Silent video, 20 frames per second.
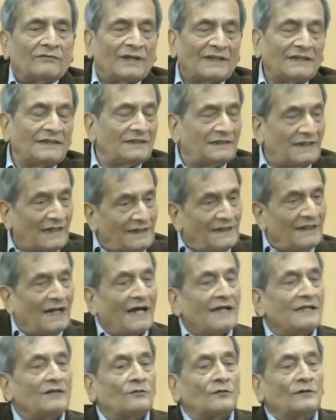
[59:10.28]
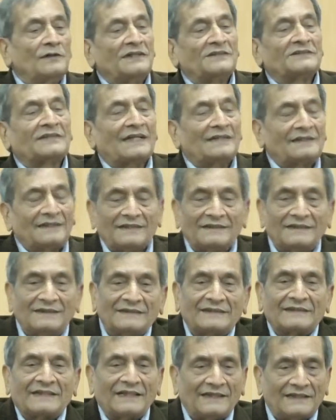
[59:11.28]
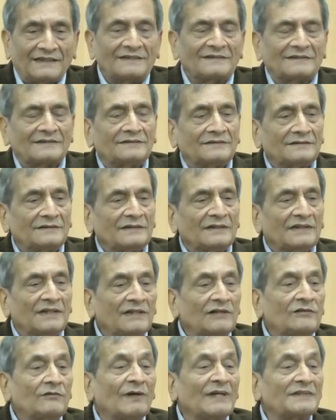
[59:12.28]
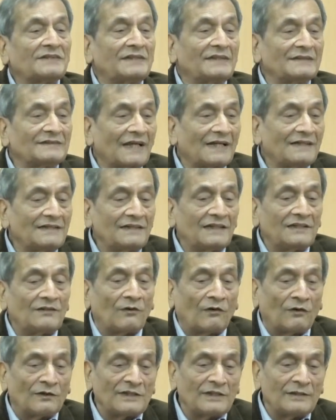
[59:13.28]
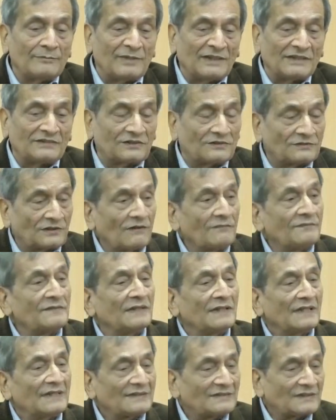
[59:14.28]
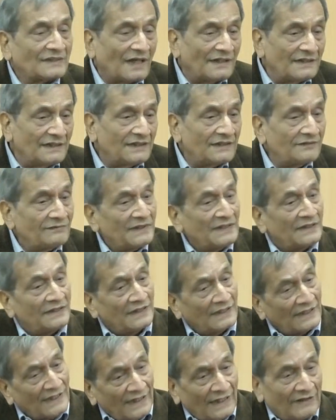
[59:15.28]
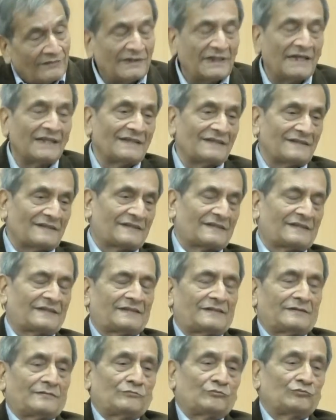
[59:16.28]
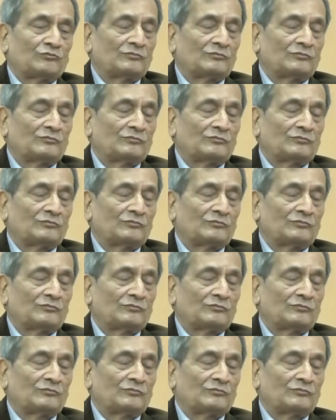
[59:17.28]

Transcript: when the Delhi High Court decided this case, it was decided on the basis of scientific evidence.